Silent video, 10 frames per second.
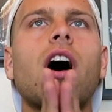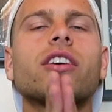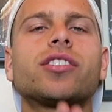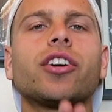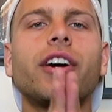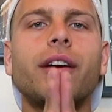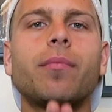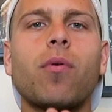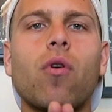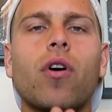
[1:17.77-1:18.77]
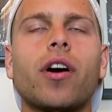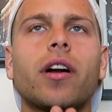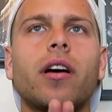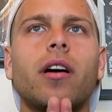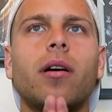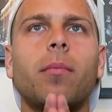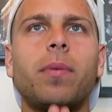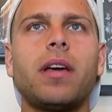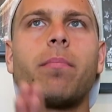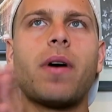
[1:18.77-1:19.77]
a certain board
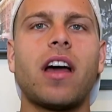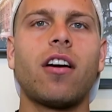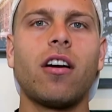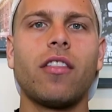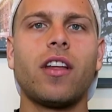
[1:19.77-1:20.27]
be better